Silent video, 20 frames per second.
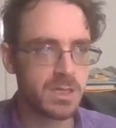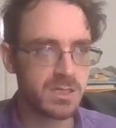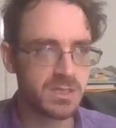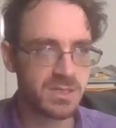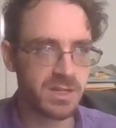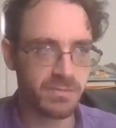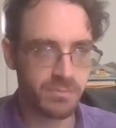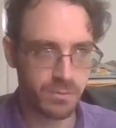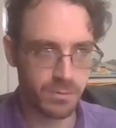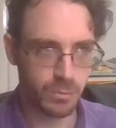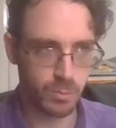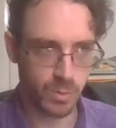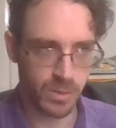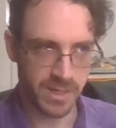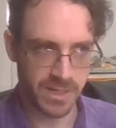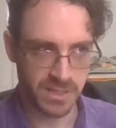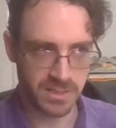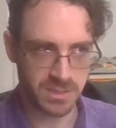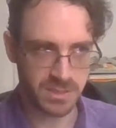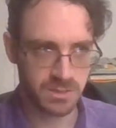Different
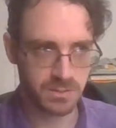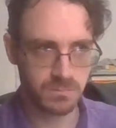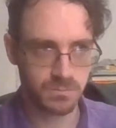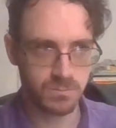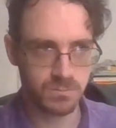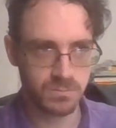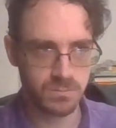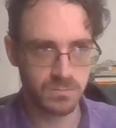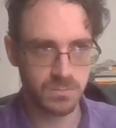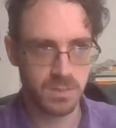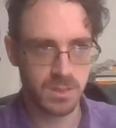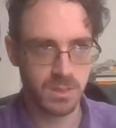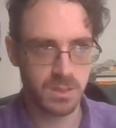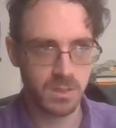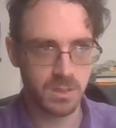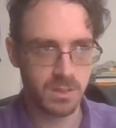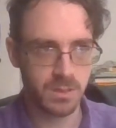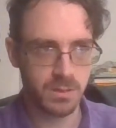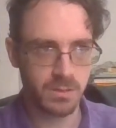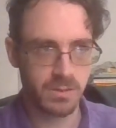ways
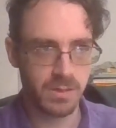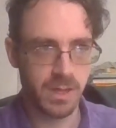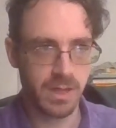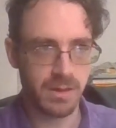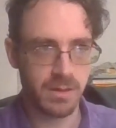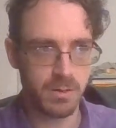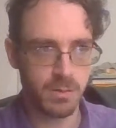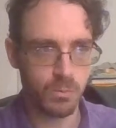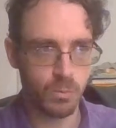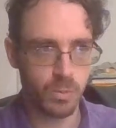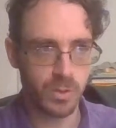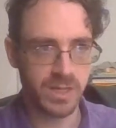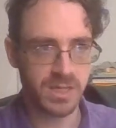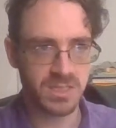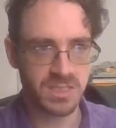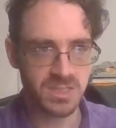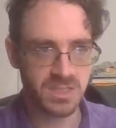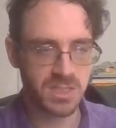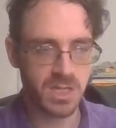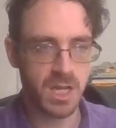that we
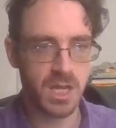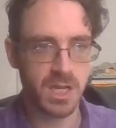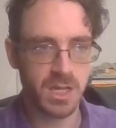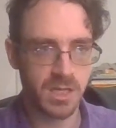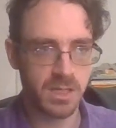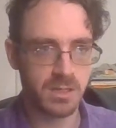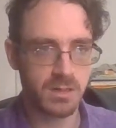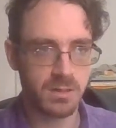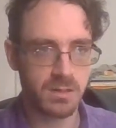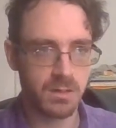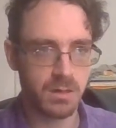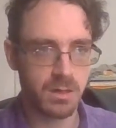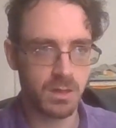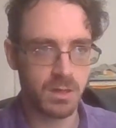assign